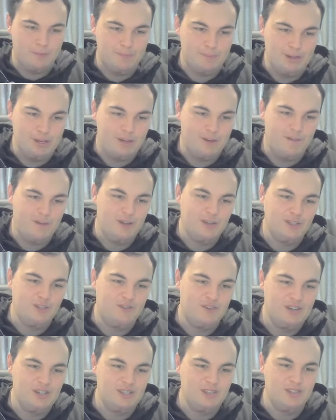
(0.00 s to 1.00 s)
PFL's
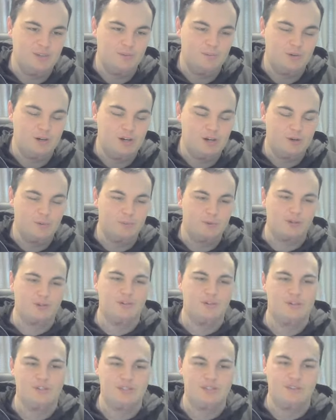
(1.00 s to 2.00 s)
face as well,
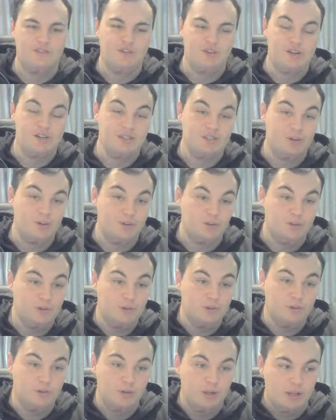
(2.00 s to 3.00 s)
because if you guys don't
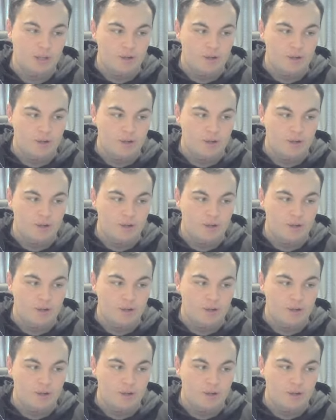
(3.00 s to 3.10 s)
know,